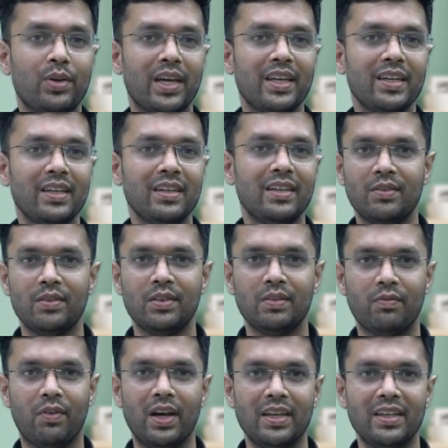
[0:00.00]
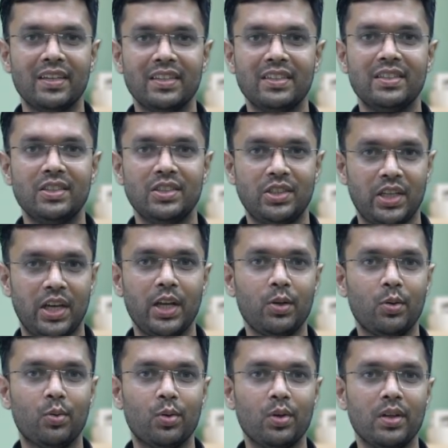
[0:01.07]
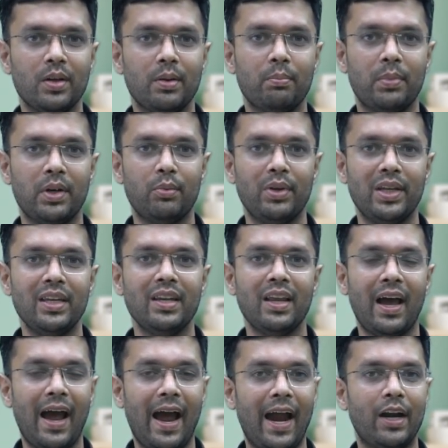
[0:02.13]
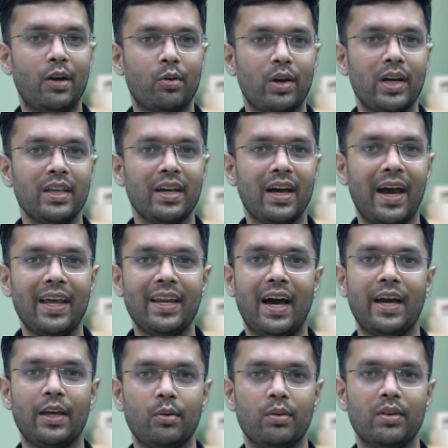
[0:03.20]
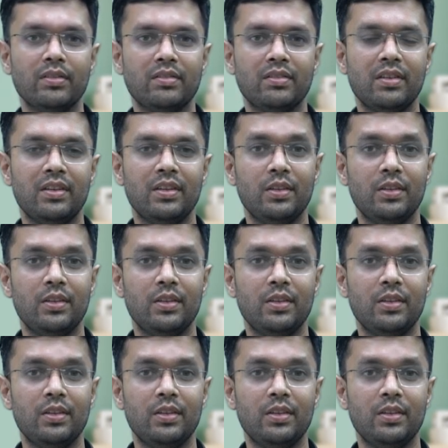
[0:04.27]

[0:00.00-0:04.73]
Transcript: can 1. Share code between Android and iOS